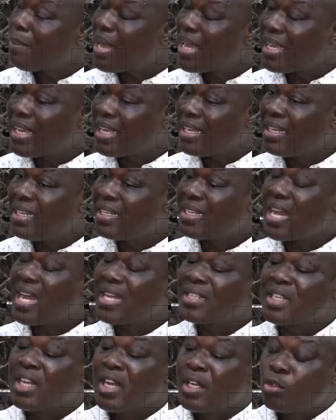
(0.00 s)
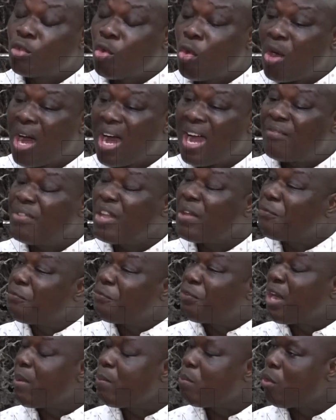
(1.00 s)
market leaders to have a
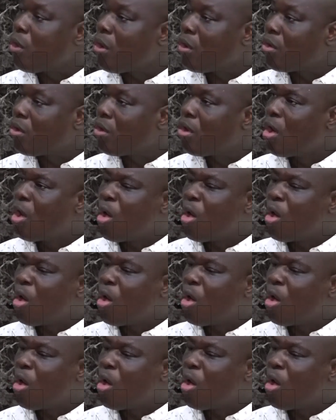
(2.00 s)
framework